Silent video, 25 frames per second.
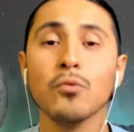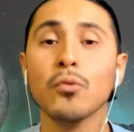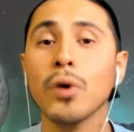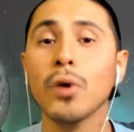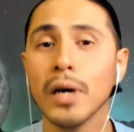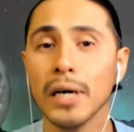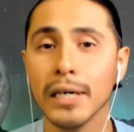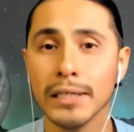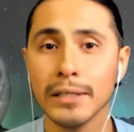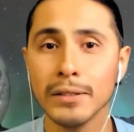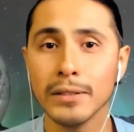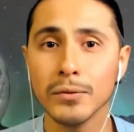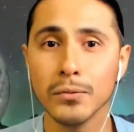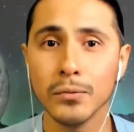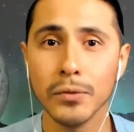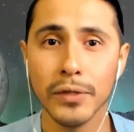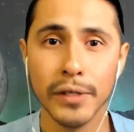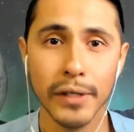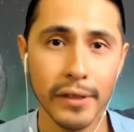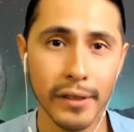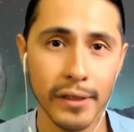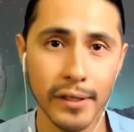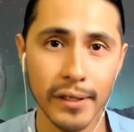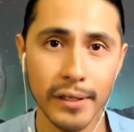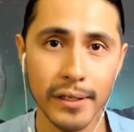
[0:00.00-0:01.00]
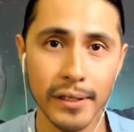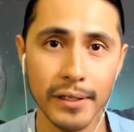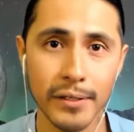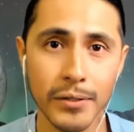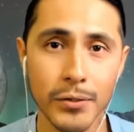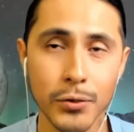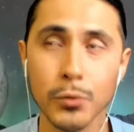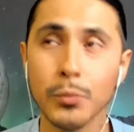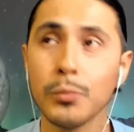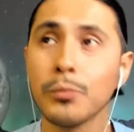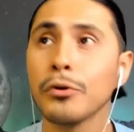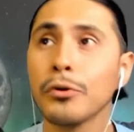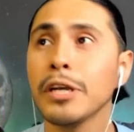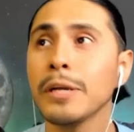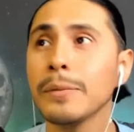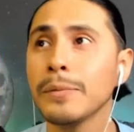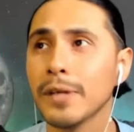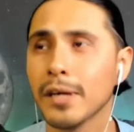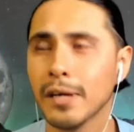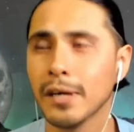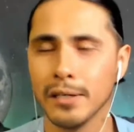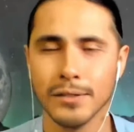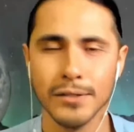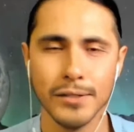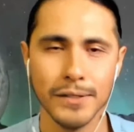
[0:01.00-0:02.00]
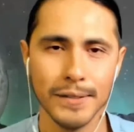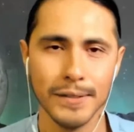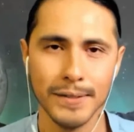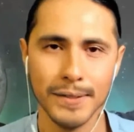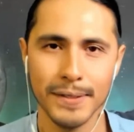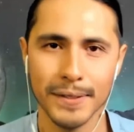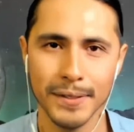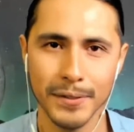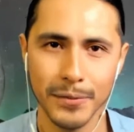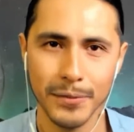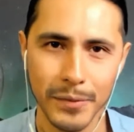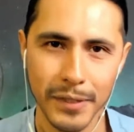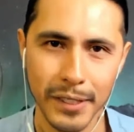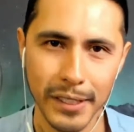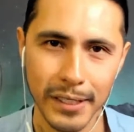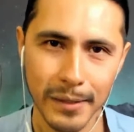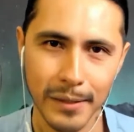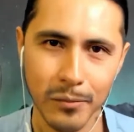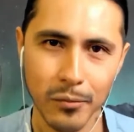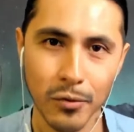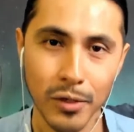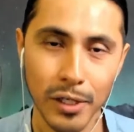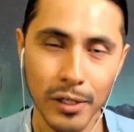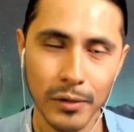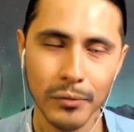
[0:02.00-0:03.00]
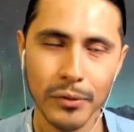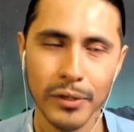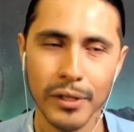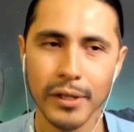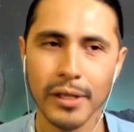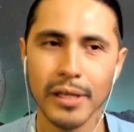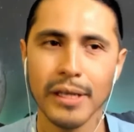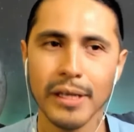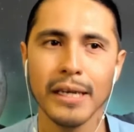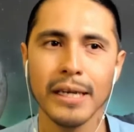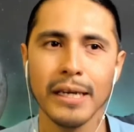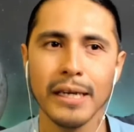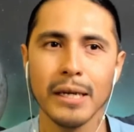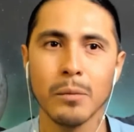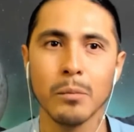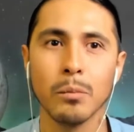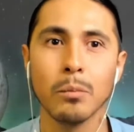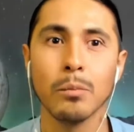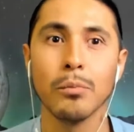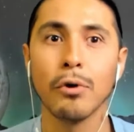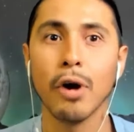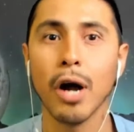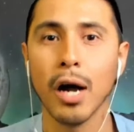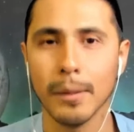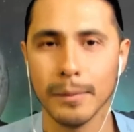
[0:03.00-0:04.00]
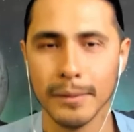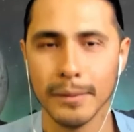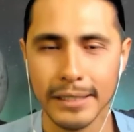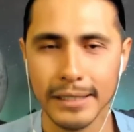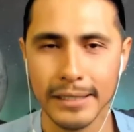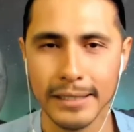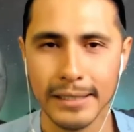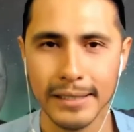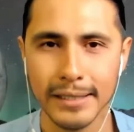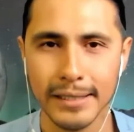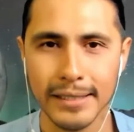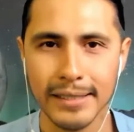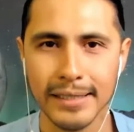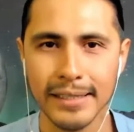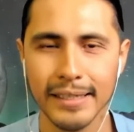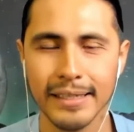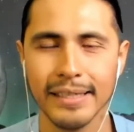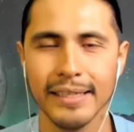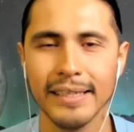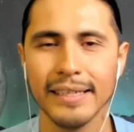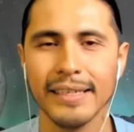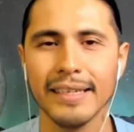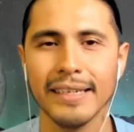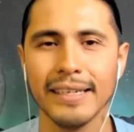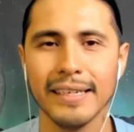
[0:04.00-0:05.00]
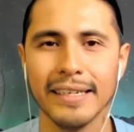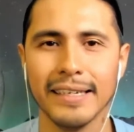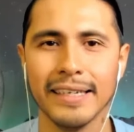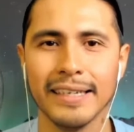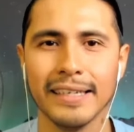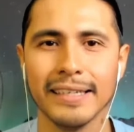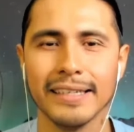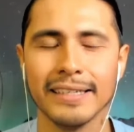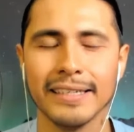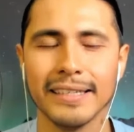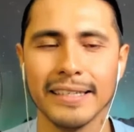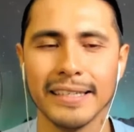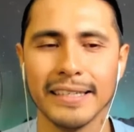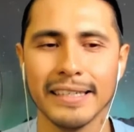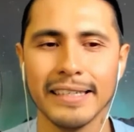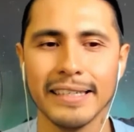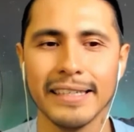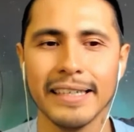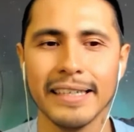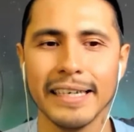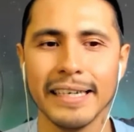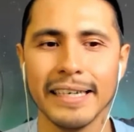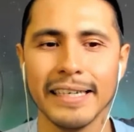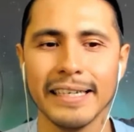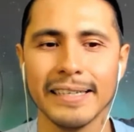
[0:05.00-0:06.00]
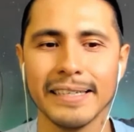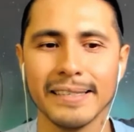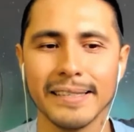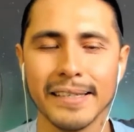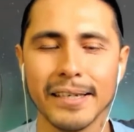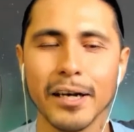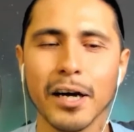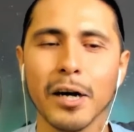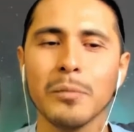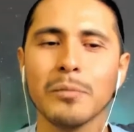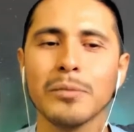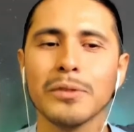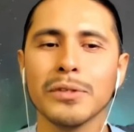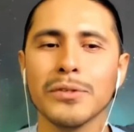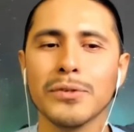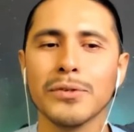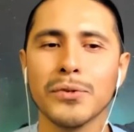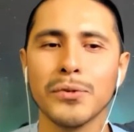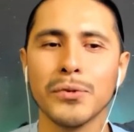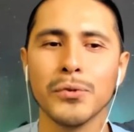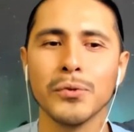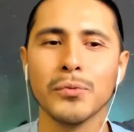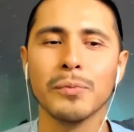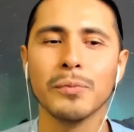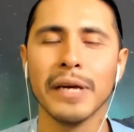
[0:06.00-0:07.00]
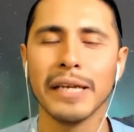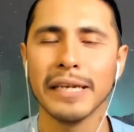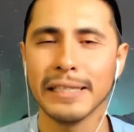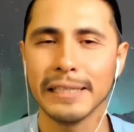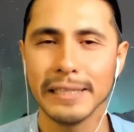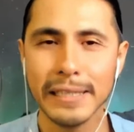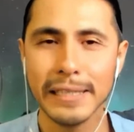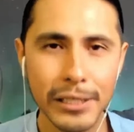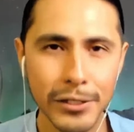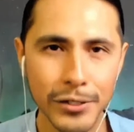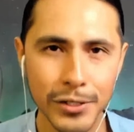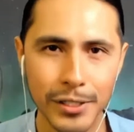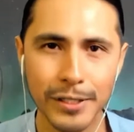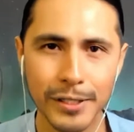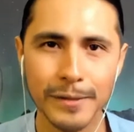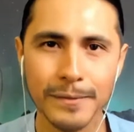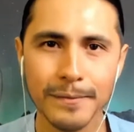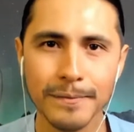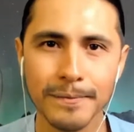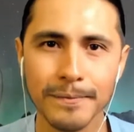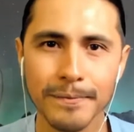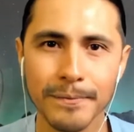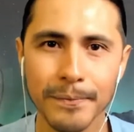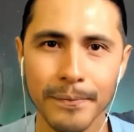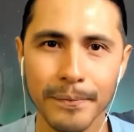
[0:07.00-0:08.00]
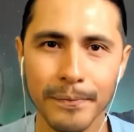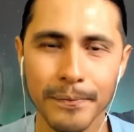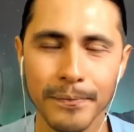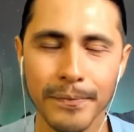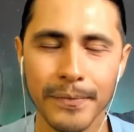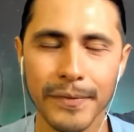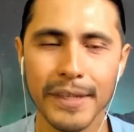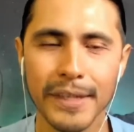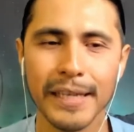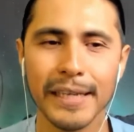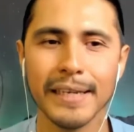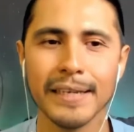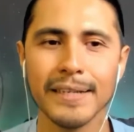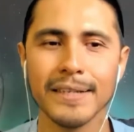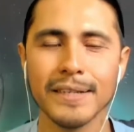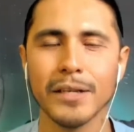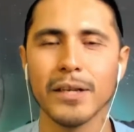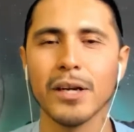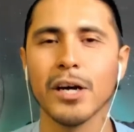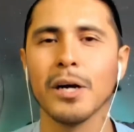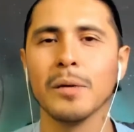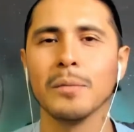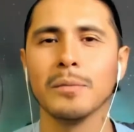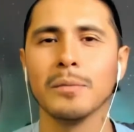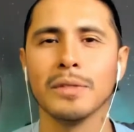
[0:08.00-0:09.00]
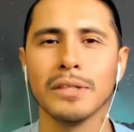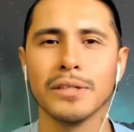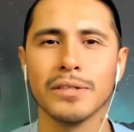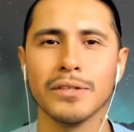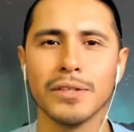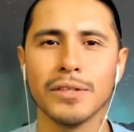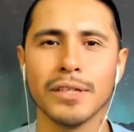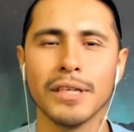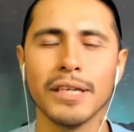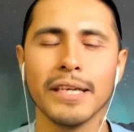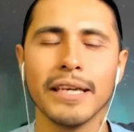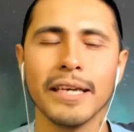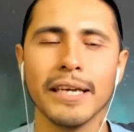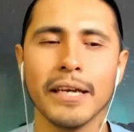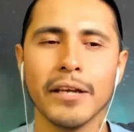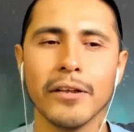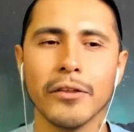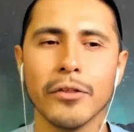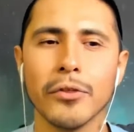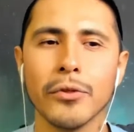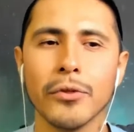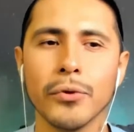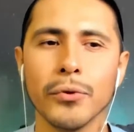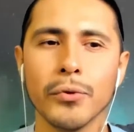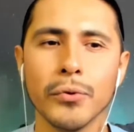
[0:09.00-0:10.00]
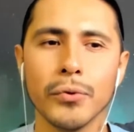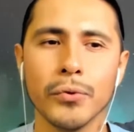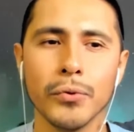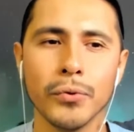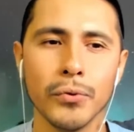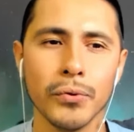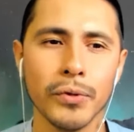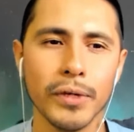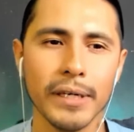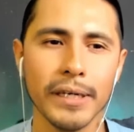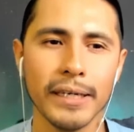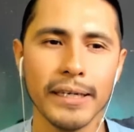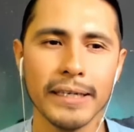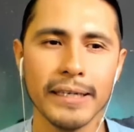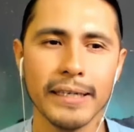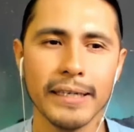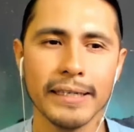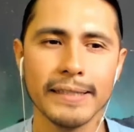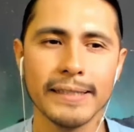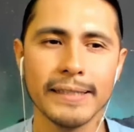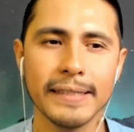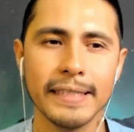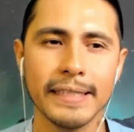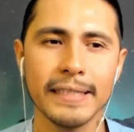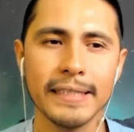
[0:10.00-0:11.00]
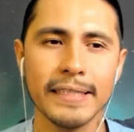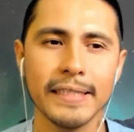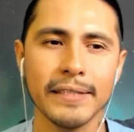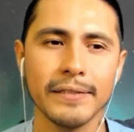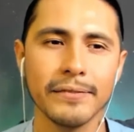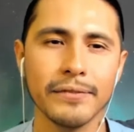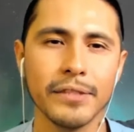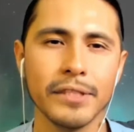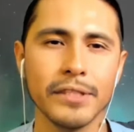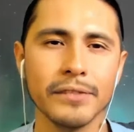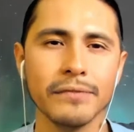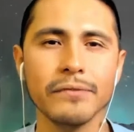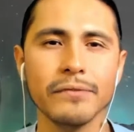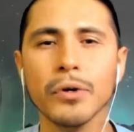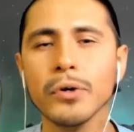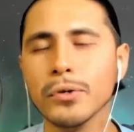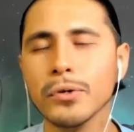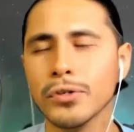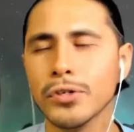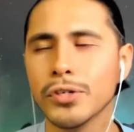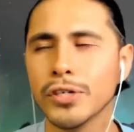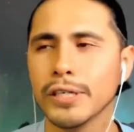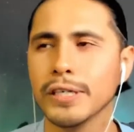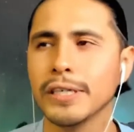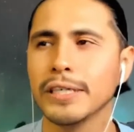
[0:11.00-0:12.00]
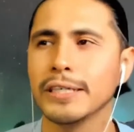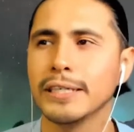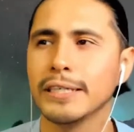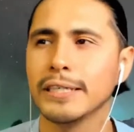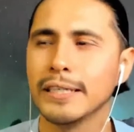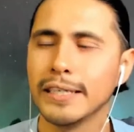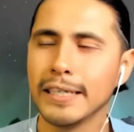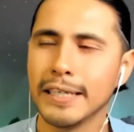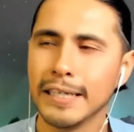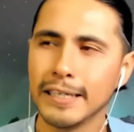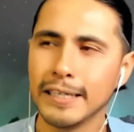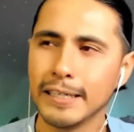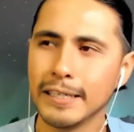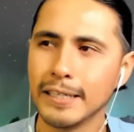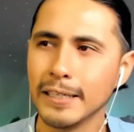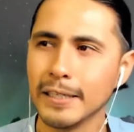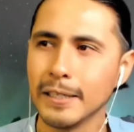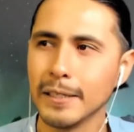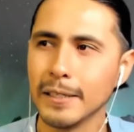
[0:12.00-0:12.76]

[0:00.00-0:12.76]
one with the supreme consciousness, become one with Brahma. And that is accomplished through meditation, that is accomplished through a sense of devotion and